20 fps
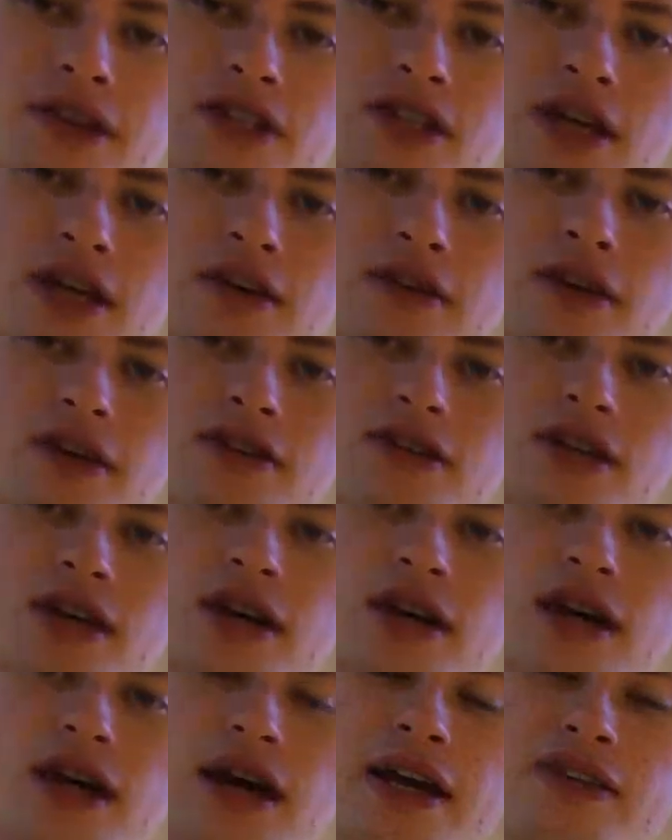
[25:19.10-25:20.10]
check out those
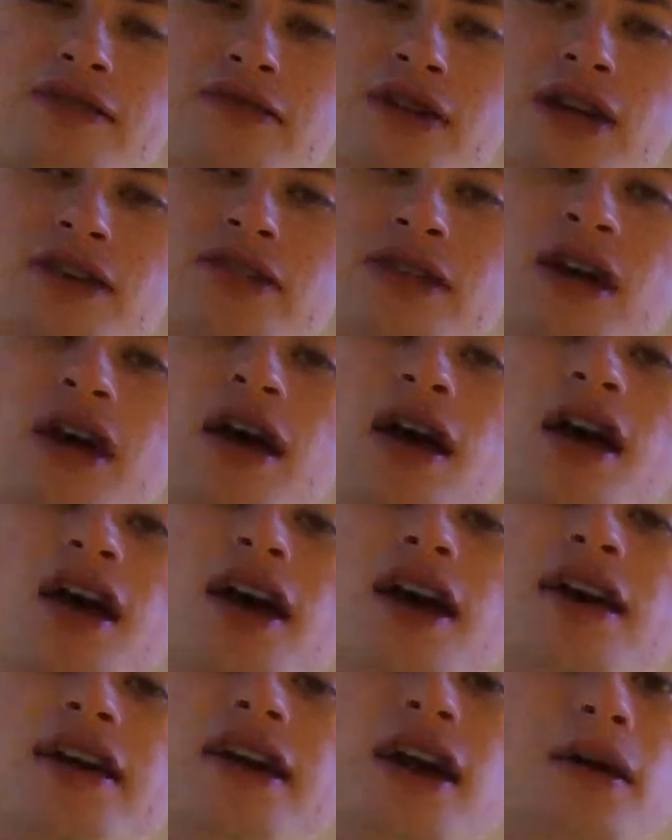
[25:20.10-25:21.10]
Hex Rays.
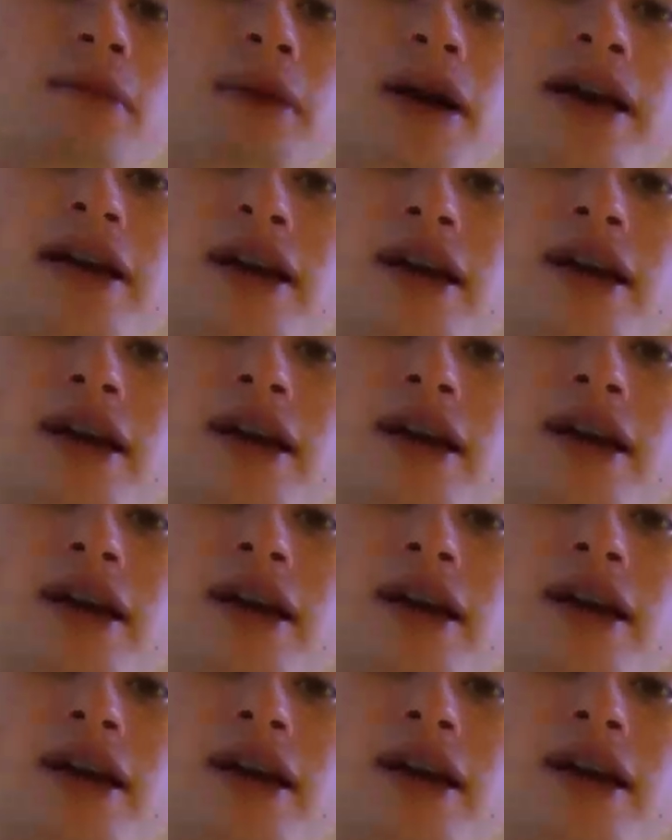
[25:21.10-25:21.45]
Yeah, mate,